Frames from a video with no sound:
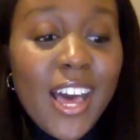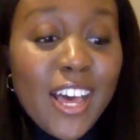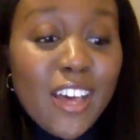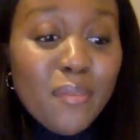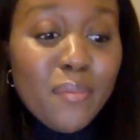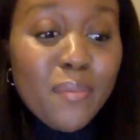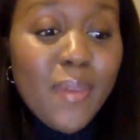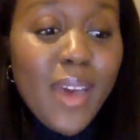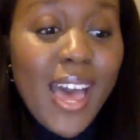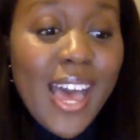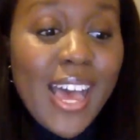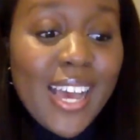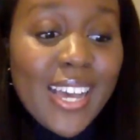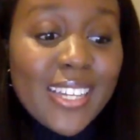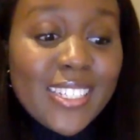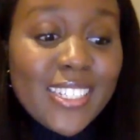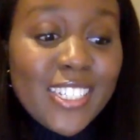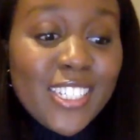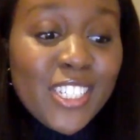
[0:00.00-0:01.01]

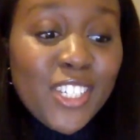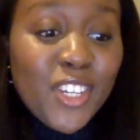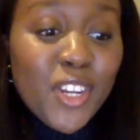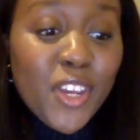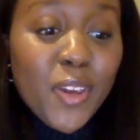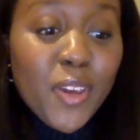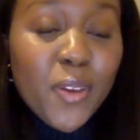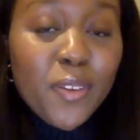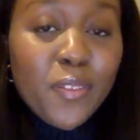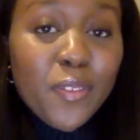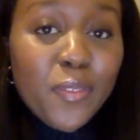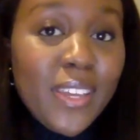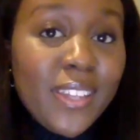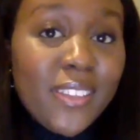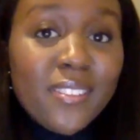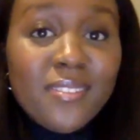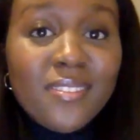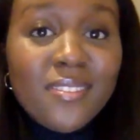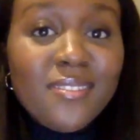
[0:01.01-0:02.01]
and, you know,
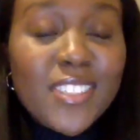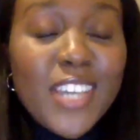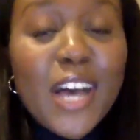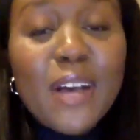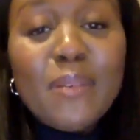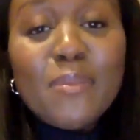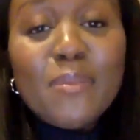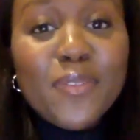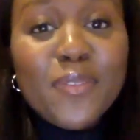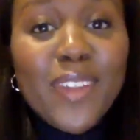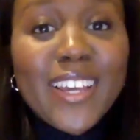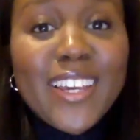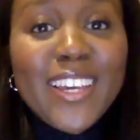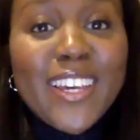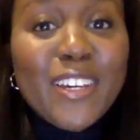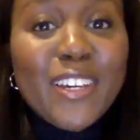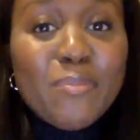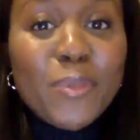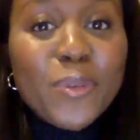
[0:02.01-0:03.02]
in terms of
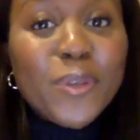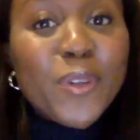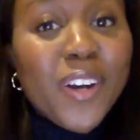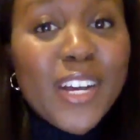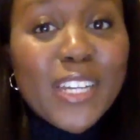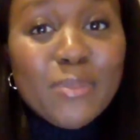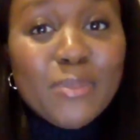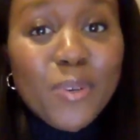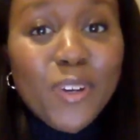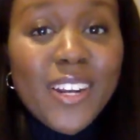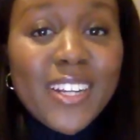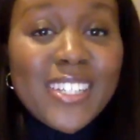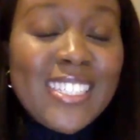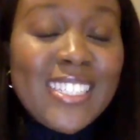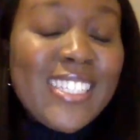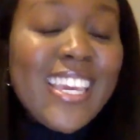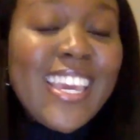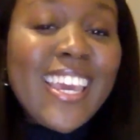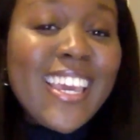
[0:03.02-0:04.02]
like a broadcast product,
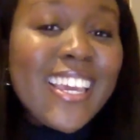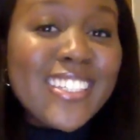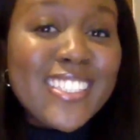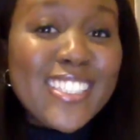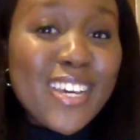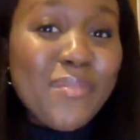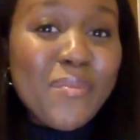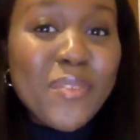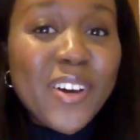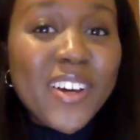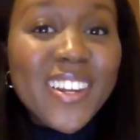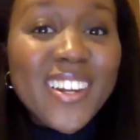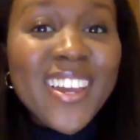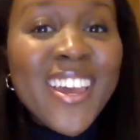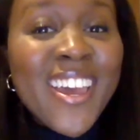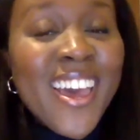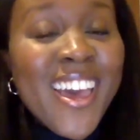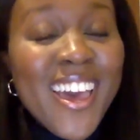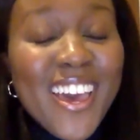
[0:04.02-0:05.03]
seeing someone